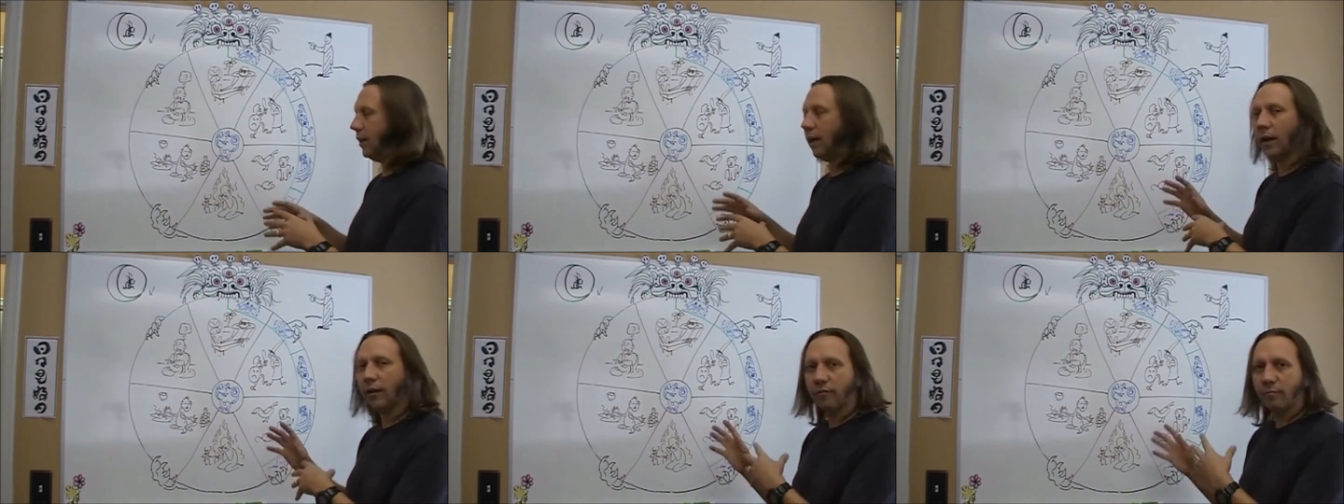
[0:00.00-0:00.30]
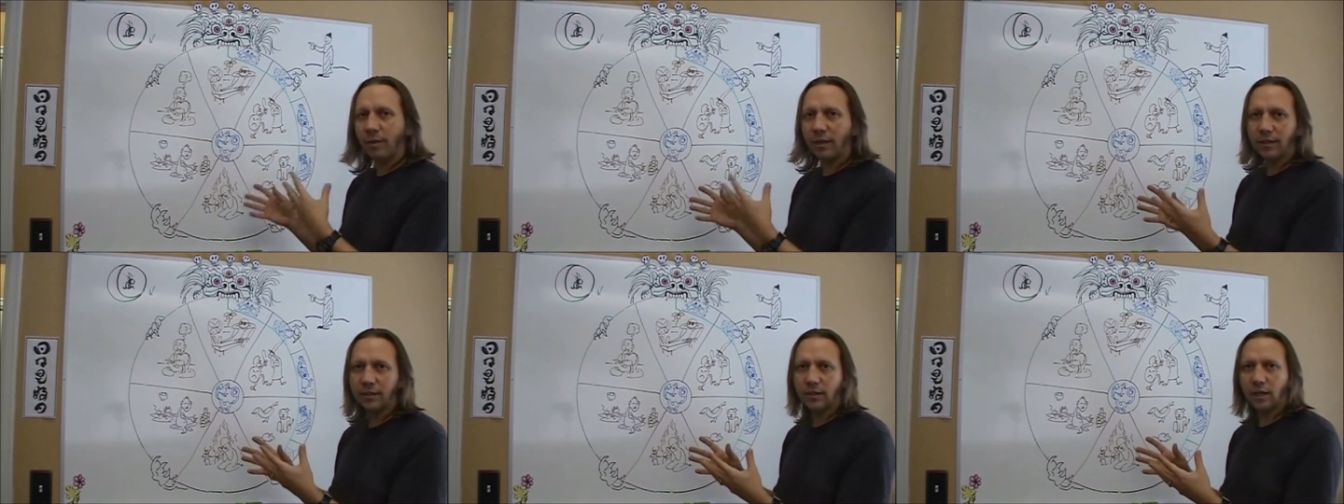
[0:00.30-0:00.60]
kind of
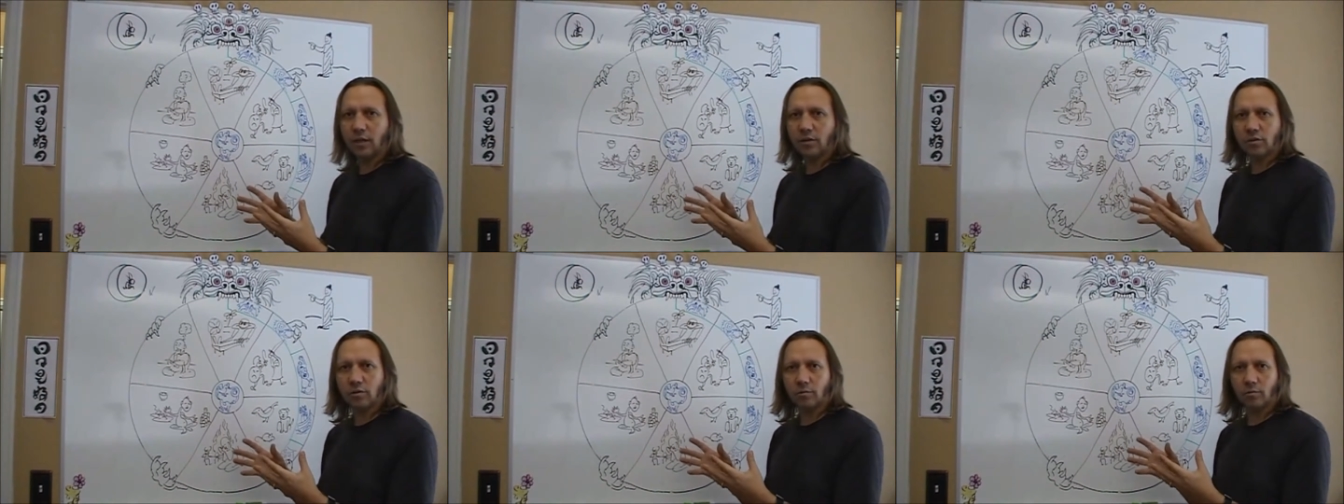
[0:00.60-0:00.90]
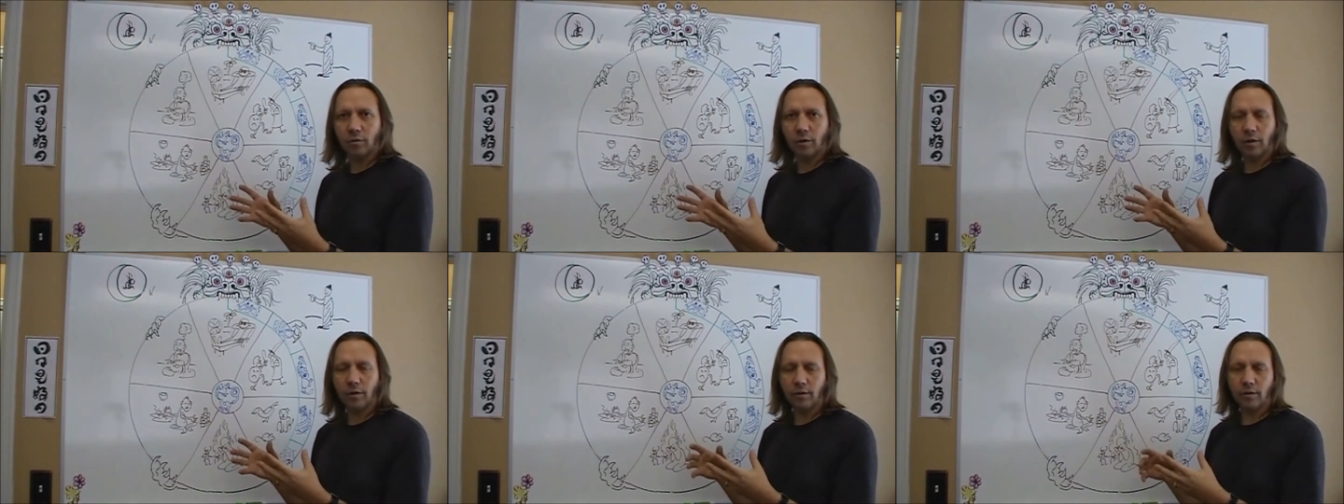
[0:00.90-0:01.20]
meditation
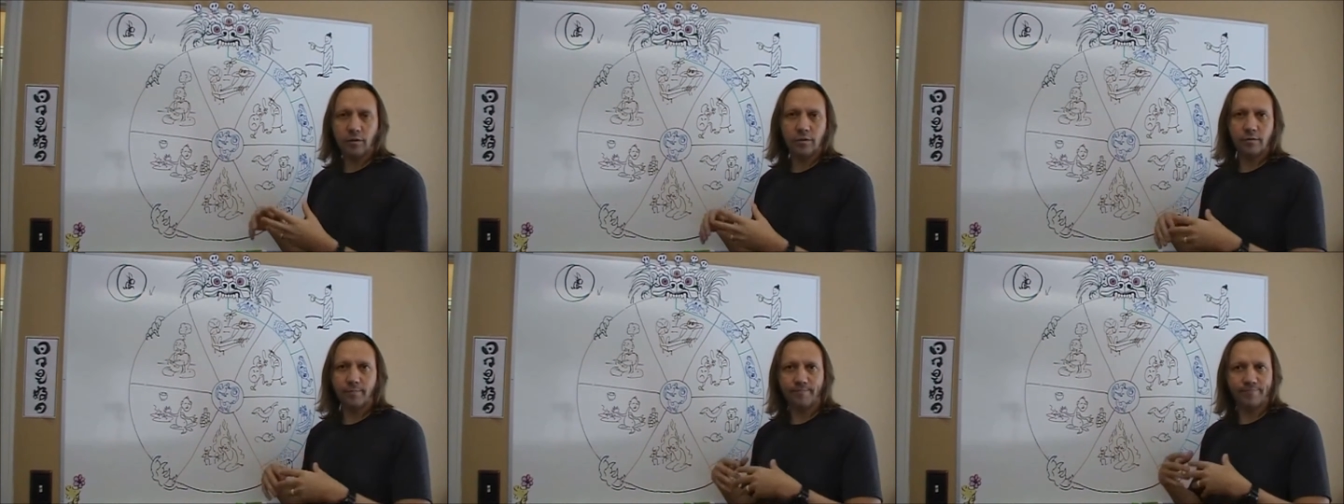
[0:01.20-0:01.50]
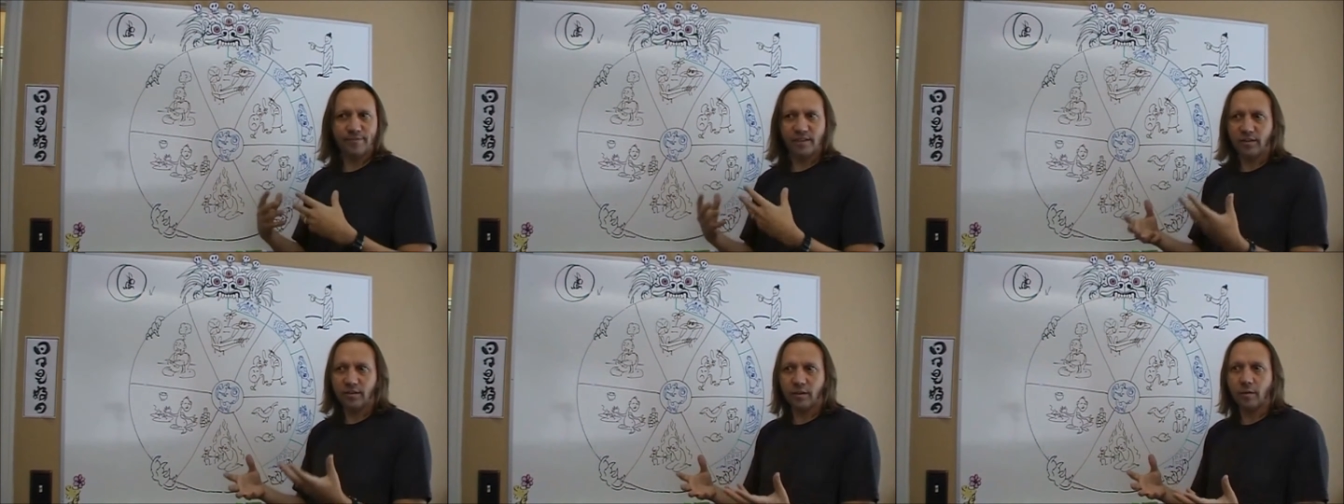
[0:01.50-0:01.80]
where there's
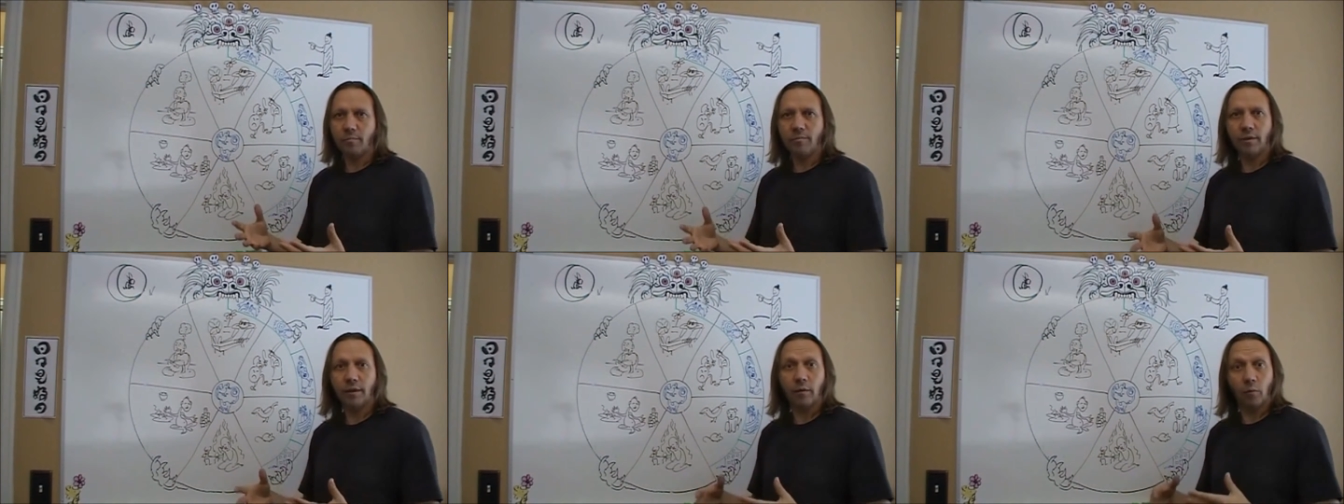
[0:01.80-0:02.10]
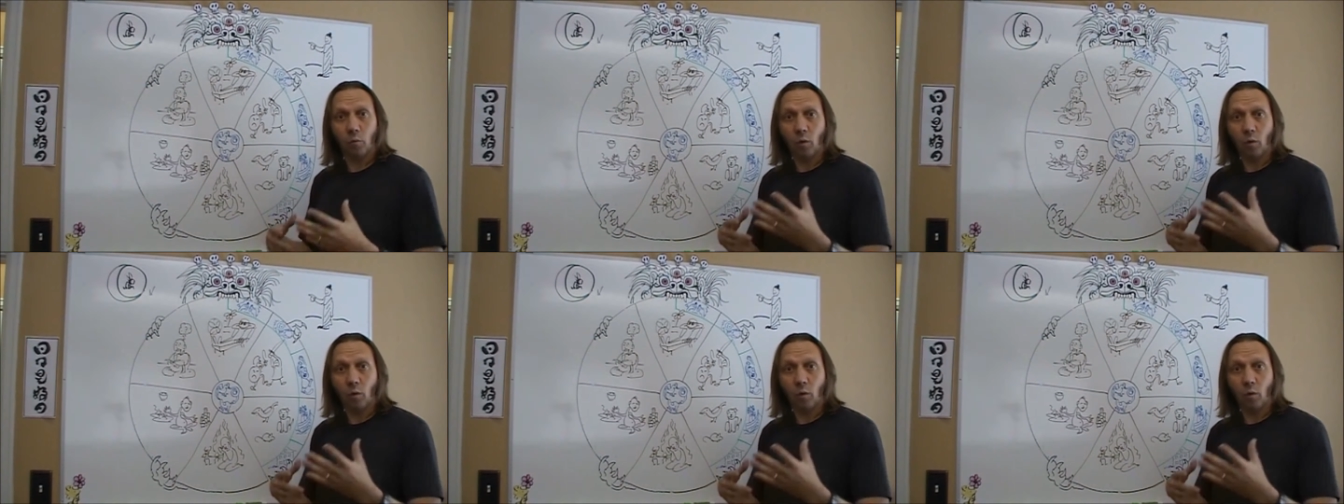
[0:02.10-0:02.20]
something,